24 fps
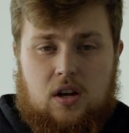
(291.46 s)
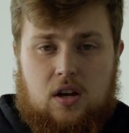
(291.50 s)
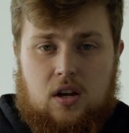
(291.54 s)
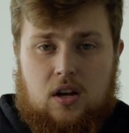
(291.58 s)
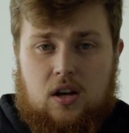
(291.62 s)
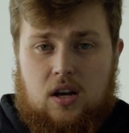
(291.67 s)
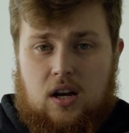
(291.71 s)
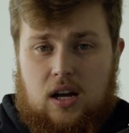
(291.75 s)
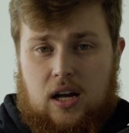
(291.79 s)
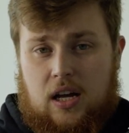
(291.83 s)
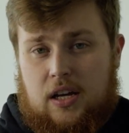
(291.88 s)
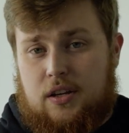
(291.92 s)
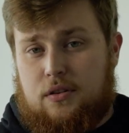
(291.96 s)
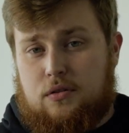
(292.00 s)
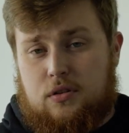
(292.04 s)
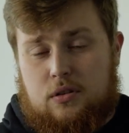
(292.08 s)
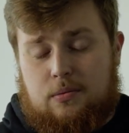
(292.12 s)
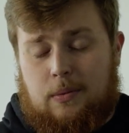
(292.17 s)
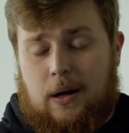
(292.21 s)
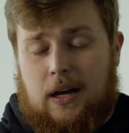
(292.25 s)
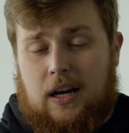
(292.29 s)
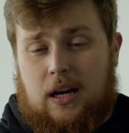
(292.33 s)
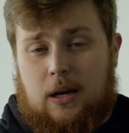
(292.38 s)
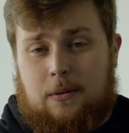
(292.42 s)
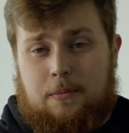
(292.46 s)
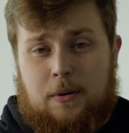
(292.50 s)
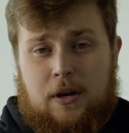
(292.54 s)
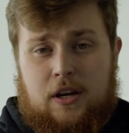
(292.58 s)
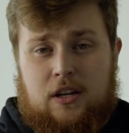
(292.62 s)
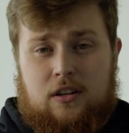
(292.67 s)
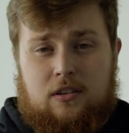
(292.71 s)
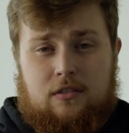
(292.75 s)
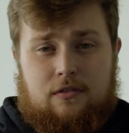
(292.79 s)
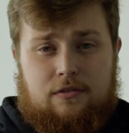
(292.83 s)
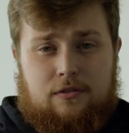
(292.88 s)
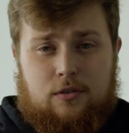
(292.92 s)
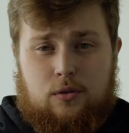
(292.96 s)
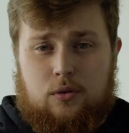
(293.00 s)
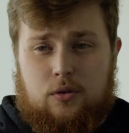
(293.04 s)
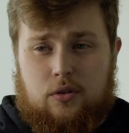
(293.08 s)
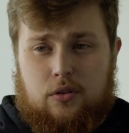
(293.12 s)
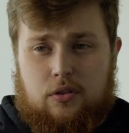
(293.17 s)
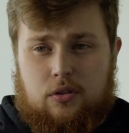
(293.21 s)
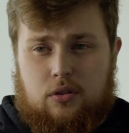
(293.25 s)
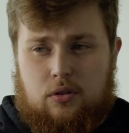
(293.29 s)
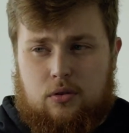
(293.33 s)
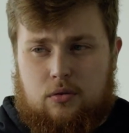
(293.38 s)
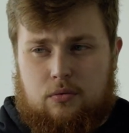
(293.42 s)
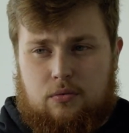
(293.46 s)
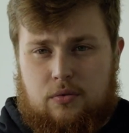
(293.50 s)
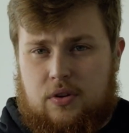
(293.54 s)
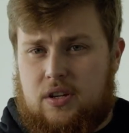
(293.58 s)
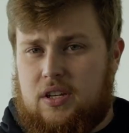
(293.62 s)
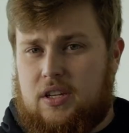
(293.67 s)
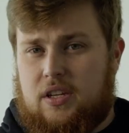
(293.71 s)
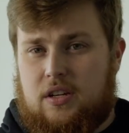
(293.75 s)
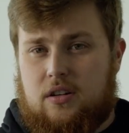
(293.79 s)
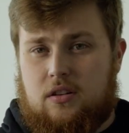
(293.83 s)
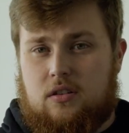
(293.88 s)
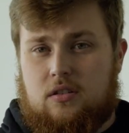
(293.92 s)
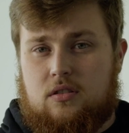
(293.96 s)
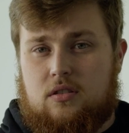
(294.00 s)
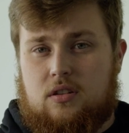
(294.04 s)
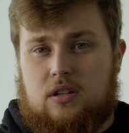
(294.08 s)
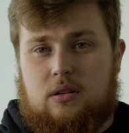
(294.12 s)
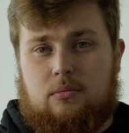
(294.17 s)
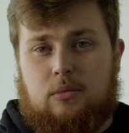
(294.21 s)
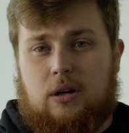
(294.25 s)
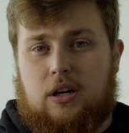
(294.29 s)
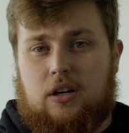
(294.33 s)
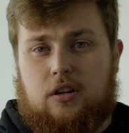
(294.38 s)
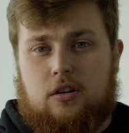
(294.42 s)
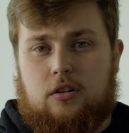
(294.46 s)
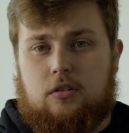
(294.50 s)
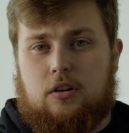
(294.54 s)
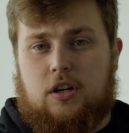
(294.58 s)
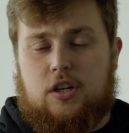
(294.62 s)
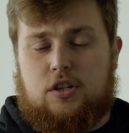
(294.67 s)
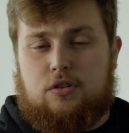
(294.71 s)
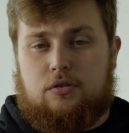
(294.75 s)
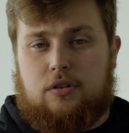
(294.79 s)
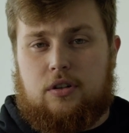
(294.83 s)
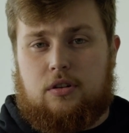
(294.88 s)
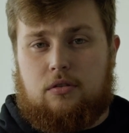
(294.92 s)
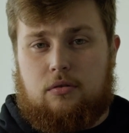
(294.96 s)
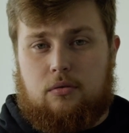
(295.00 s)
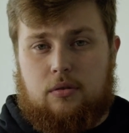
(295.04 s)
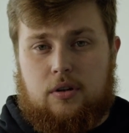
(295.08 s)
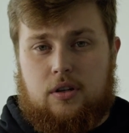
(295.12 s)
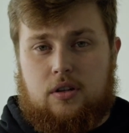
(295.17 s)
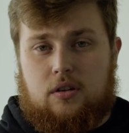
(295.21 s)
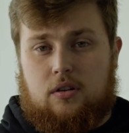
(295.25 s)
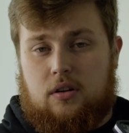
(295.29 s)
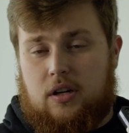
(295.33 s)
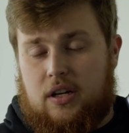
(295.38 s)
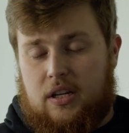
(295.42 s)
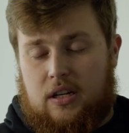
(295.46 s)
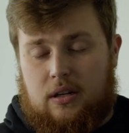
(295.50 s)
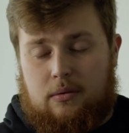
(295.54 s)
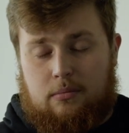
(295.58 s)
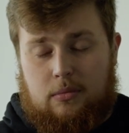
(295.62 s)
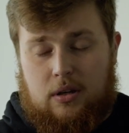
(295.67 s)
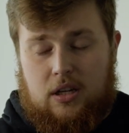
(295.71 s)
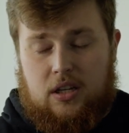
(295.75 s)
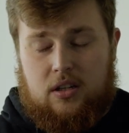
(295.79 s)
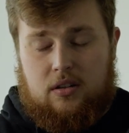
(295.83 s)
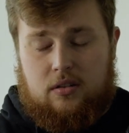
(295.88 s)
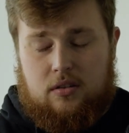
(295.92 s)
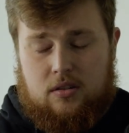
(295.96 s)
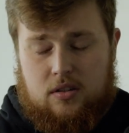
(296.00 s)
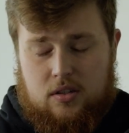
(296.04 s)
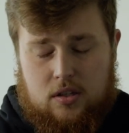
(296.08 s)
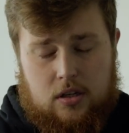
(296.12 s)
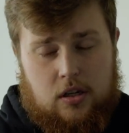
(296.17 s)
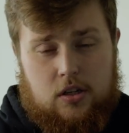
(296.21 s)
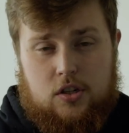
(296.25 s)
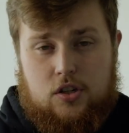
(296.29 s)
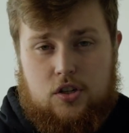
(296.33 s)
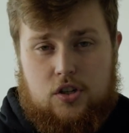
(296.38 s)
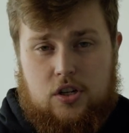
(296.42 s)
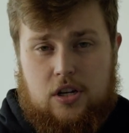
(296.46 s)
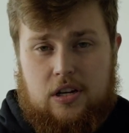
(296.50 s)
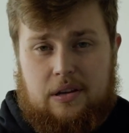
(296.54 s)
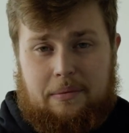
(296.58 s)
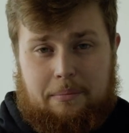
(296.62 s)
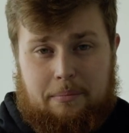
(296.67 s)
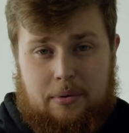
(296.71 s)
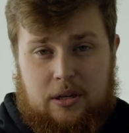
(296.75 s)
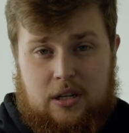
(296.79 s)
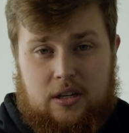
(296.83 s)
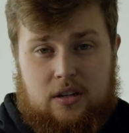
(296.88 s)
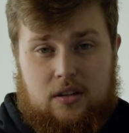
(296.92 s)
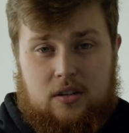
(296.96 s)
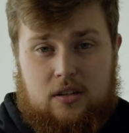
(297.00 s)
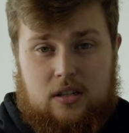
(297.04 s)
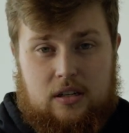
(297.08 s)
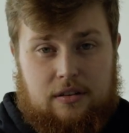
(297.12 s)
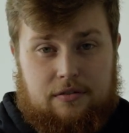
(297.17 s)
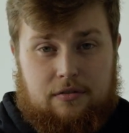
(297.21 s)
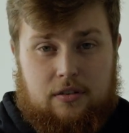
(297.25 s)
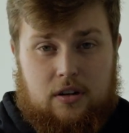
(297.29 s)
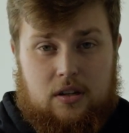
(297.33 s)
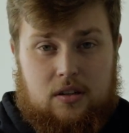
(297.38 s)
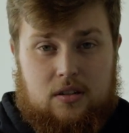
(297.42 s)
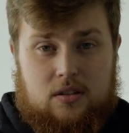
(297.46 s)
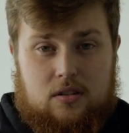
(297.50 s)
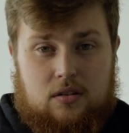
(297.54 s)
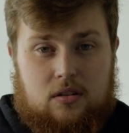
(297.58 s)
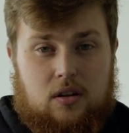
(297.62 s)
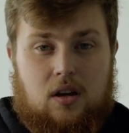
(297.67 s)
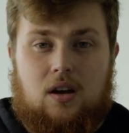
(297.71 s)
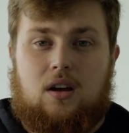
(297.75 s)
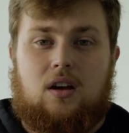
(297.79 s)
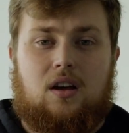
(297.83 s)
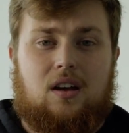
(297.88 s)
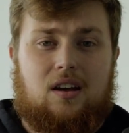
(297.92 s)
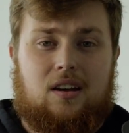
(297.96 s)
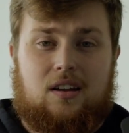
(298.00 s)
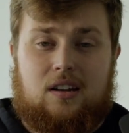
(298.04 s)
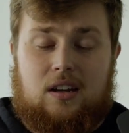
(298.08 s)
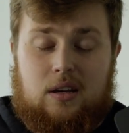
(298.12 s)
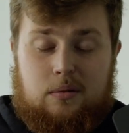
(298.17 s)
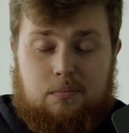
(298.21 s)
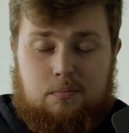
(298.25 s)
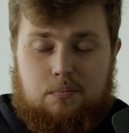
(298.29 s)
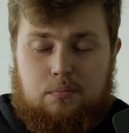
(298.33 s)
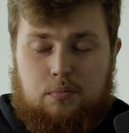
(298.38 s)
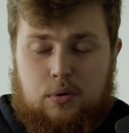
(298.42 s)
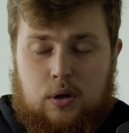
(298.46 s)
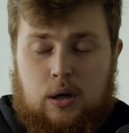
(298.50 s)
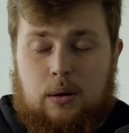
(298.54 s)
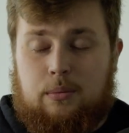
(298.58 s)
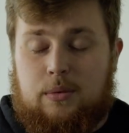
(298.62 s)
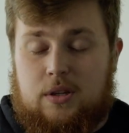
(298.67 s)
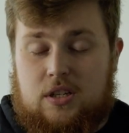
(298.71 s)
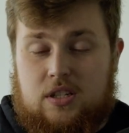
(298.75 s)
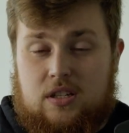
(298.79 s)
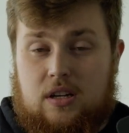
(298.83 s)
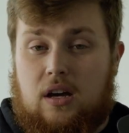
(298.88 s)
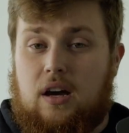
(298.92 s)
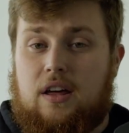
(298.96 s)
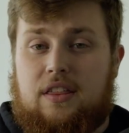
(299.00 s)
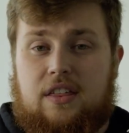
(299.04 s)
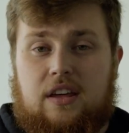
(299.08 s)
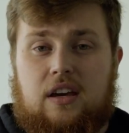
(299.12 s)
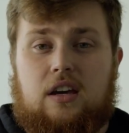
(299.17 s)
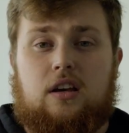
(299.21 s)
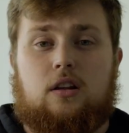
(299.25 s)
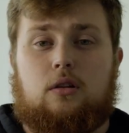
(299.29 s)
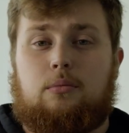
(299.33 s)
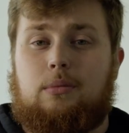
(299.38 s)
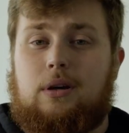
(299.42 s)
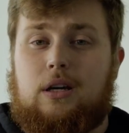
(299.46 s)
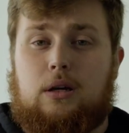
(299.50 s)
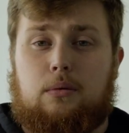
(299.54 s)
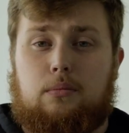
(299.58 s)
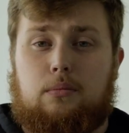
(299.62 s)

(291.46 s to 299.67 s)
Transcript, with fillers: I used my iPad for three years in my undergraduate career, and it made such a big difference. And I promise I think it'll make a big